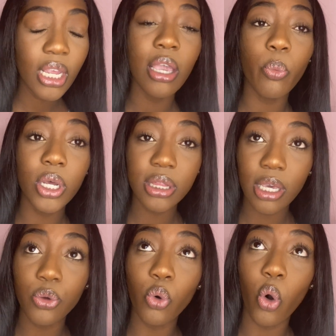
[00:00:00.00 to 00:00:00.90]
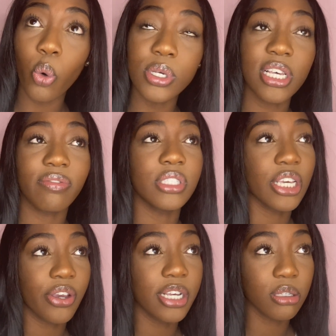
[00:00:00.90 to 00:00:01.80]
And one thing, you always have to
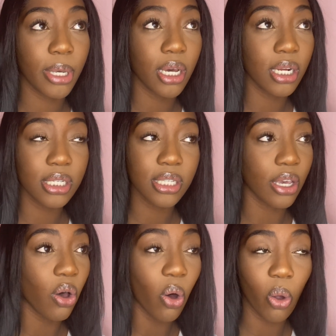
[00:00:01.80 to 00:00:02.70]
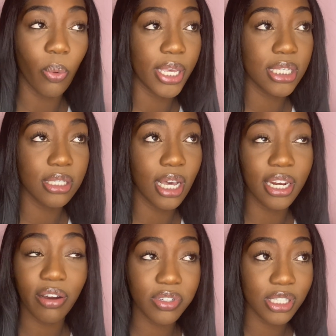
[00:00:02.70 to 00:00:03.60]
take your antibiotics, like always. I
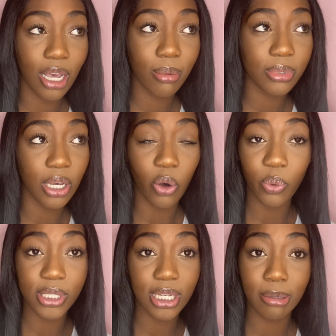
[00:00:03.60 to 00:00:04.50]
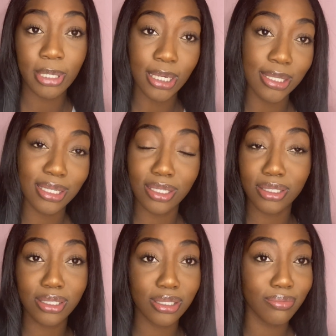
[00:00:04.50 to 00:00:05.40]
never stopped, always did it, because I'm
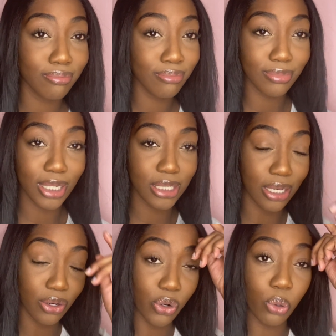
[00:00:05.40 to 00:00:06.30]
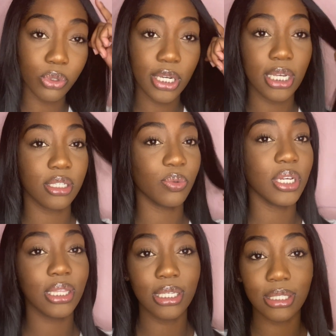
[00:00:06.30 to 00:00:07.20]
not taking no chances. We
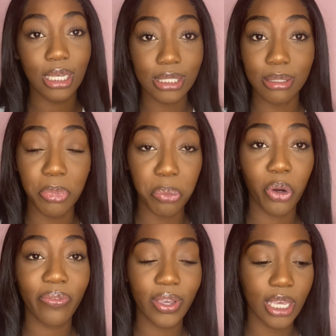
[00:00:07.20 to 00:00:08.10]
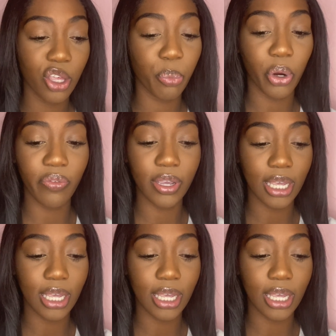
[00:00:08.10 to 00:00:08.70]
need these things to be perfect, heal perfect,